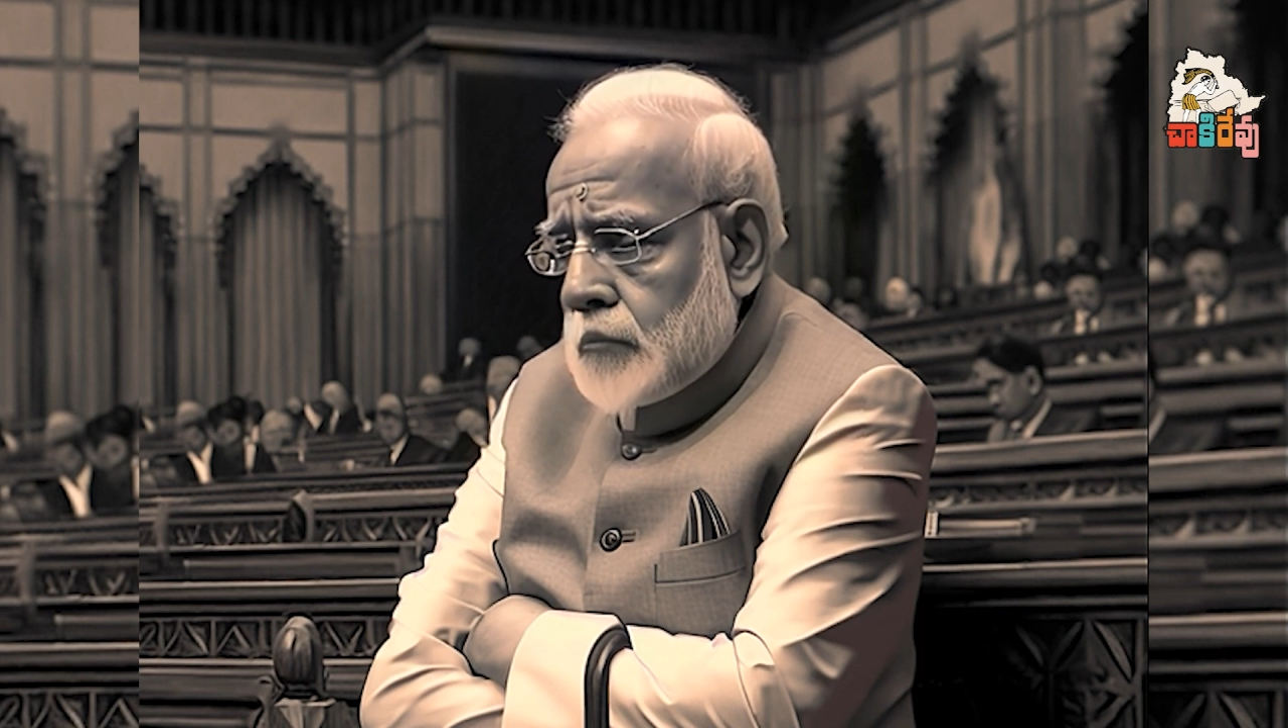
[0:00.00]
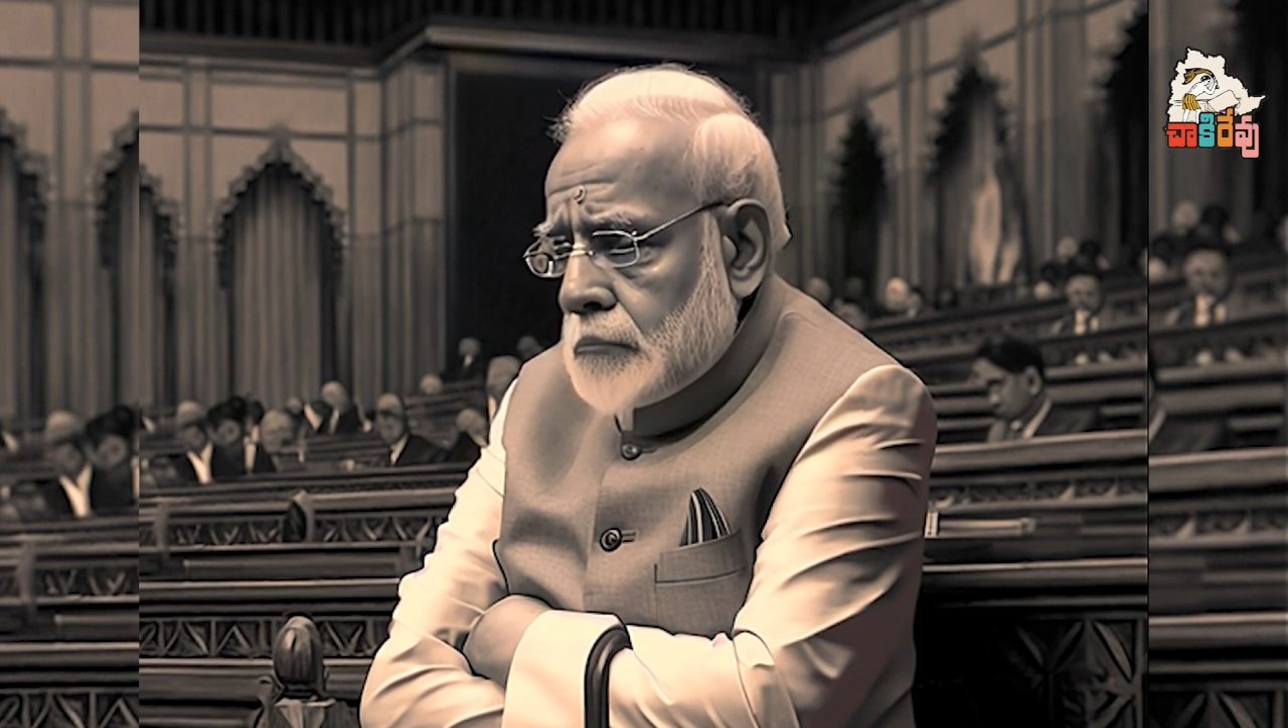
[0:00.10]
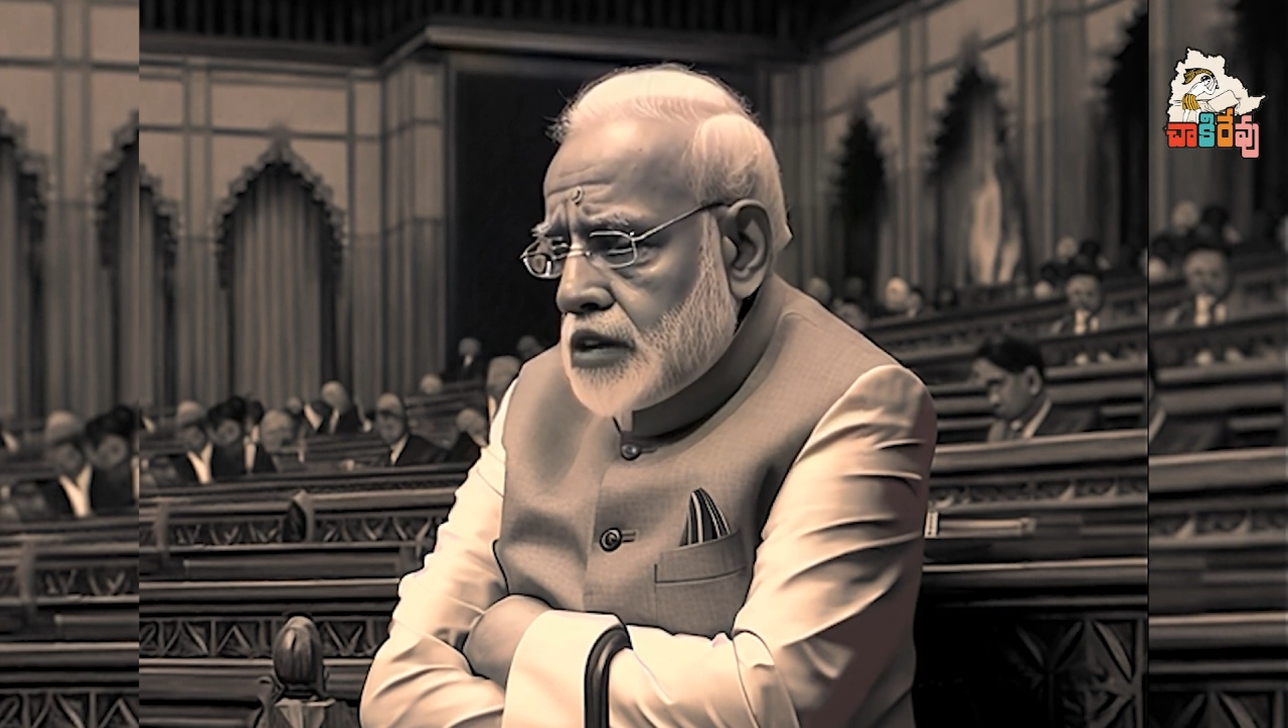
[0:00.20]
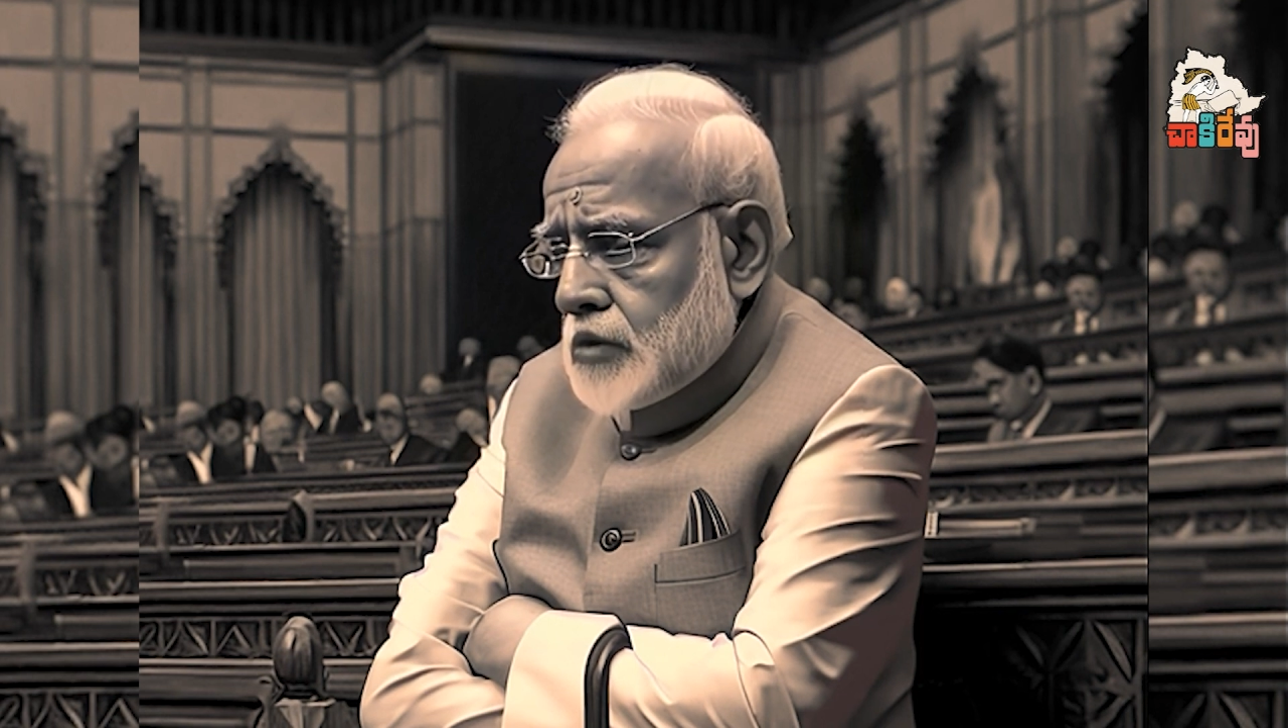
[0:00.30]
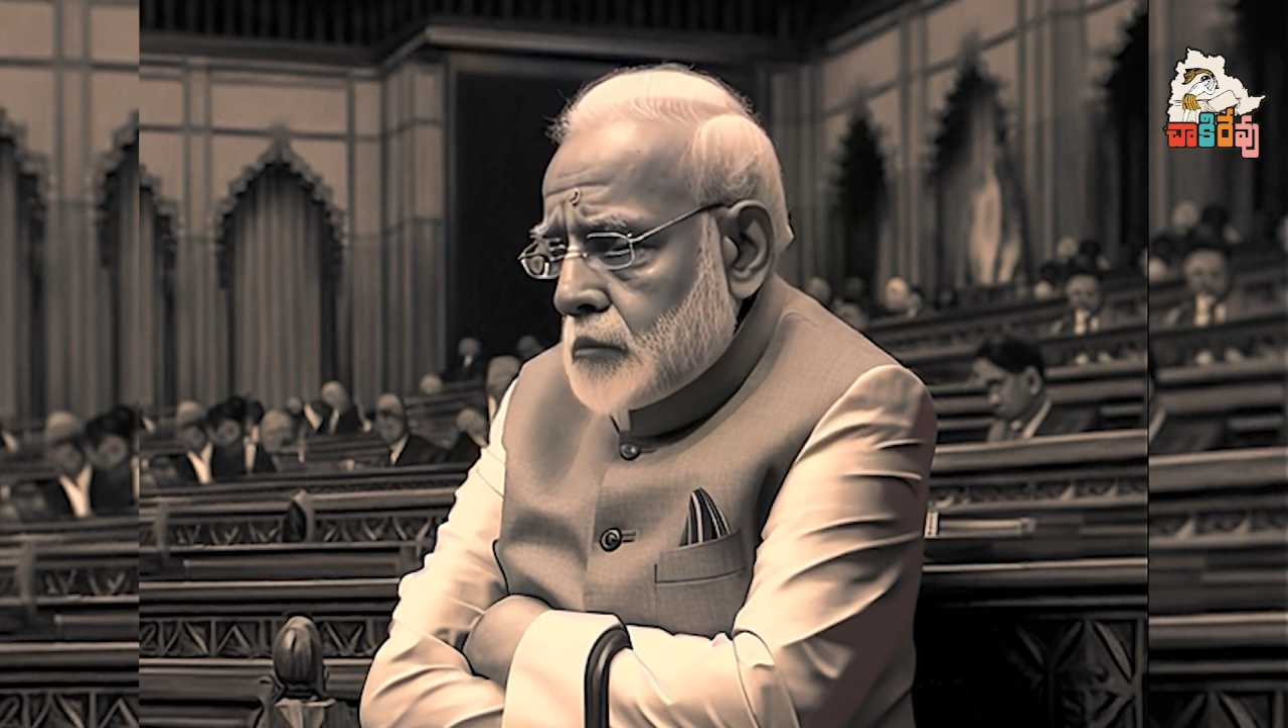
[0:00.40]
was
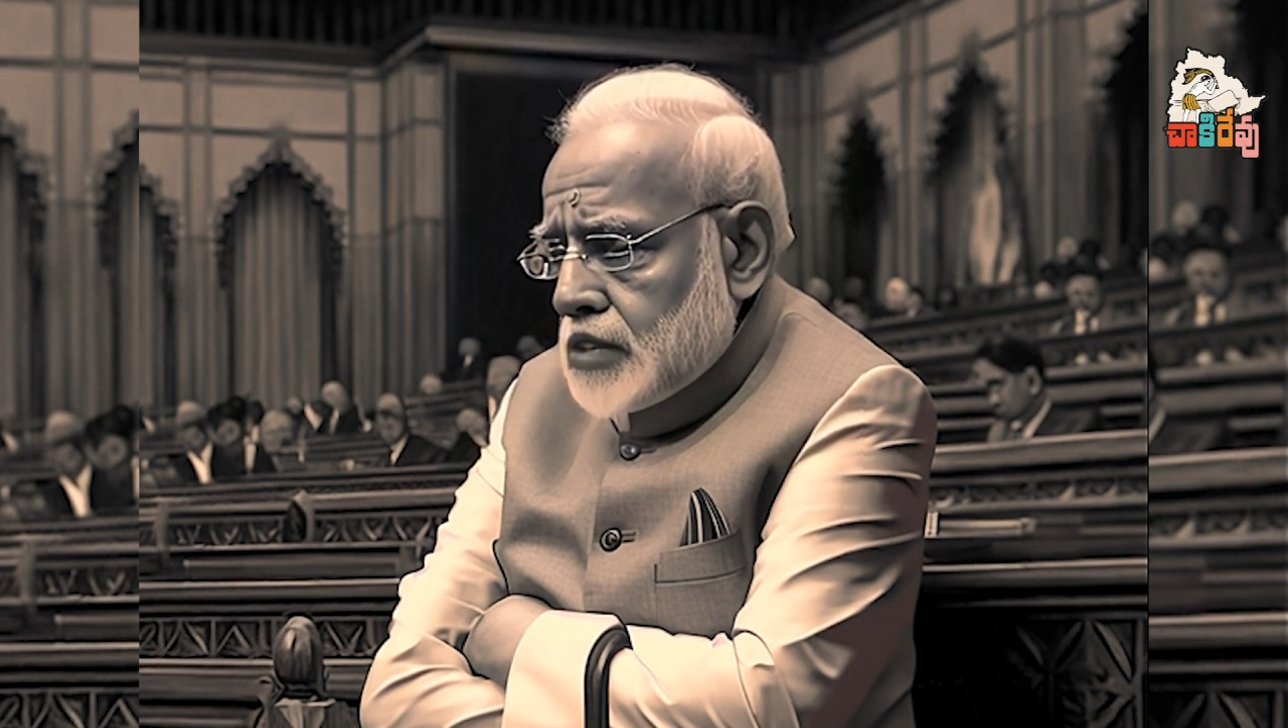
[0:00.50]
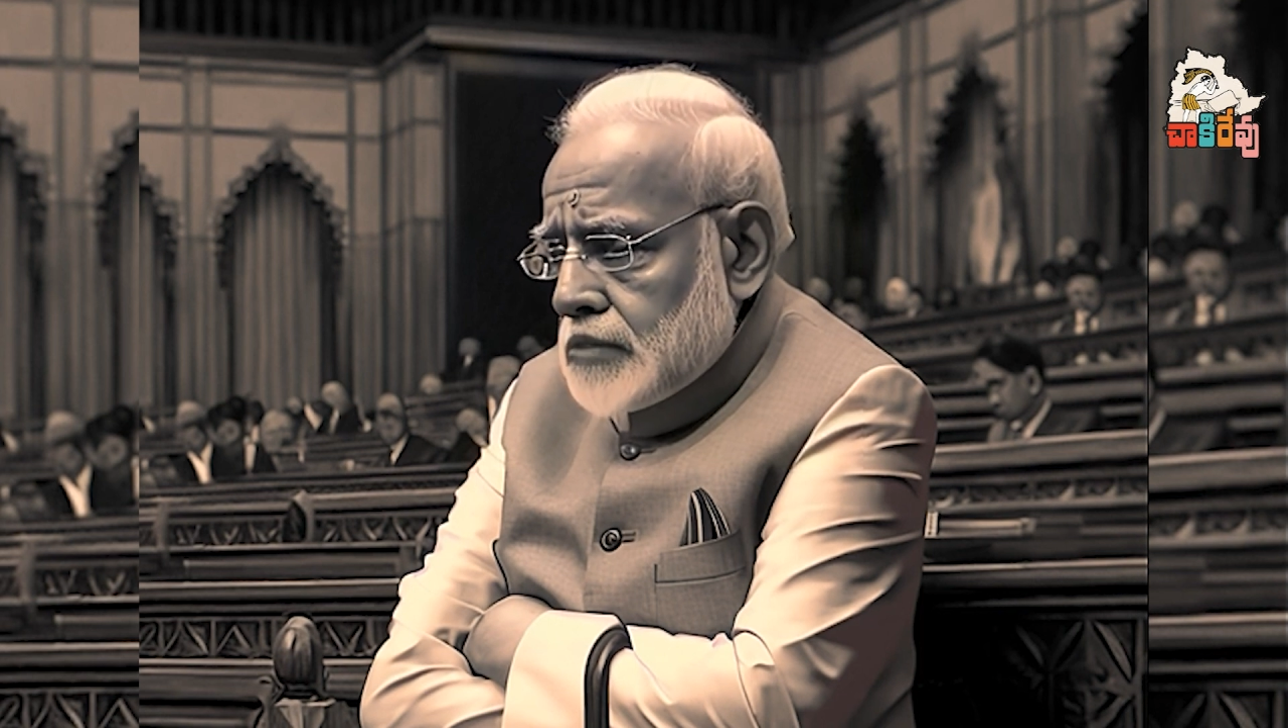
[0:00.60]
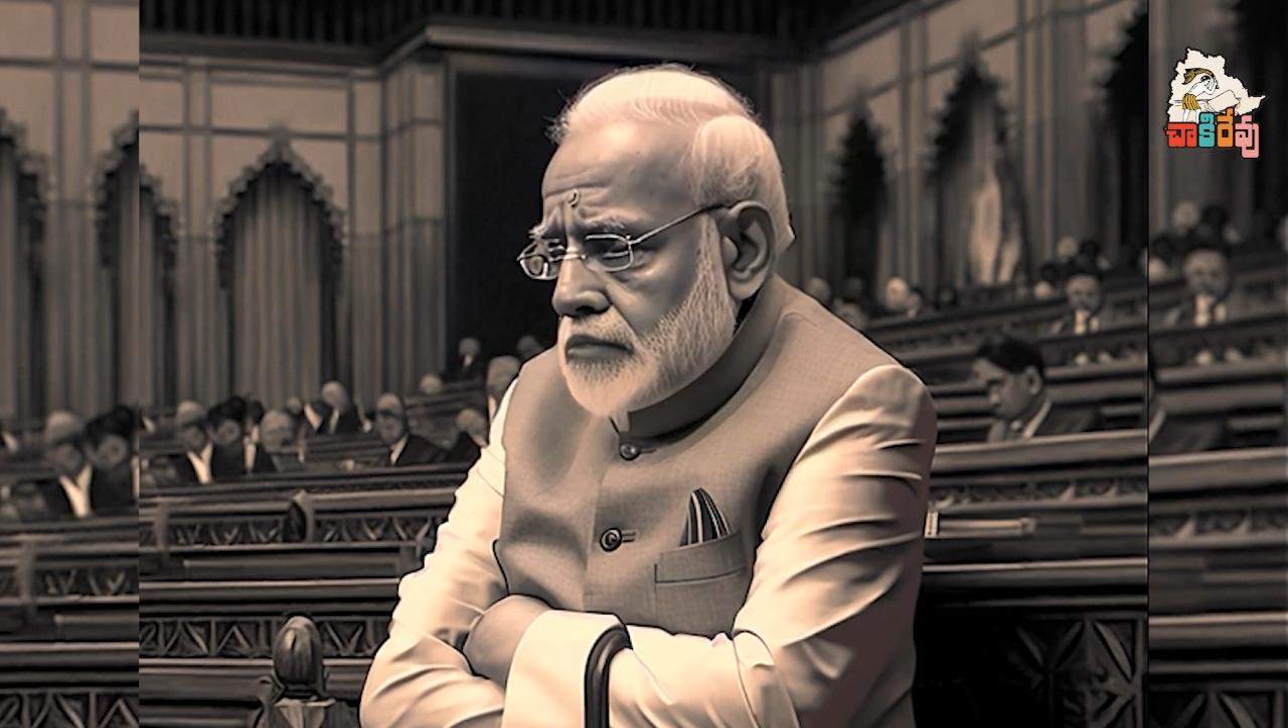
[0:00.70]
made using